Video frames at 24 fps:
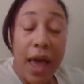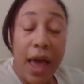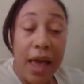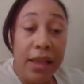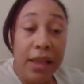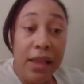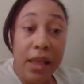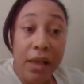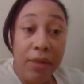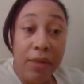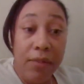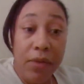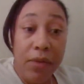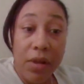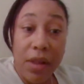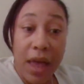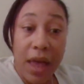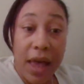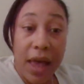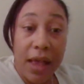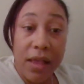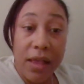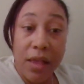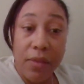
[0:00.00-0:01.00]
didn't
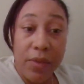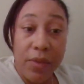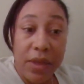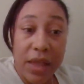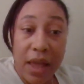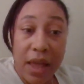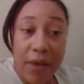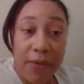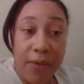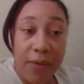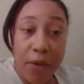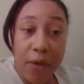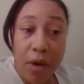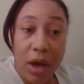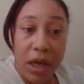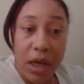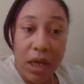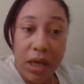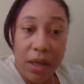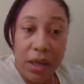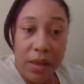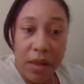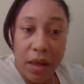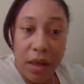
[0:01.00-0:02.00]
realize it was that far
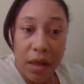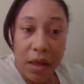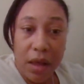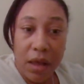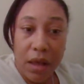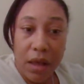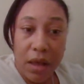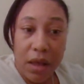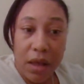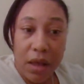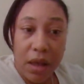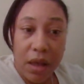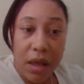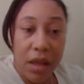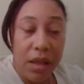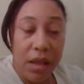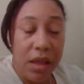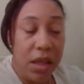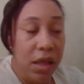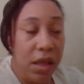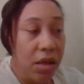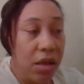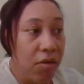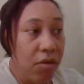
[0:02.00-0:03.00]
either
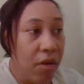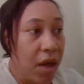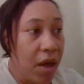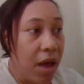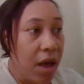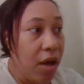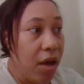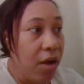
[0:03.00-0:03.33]
until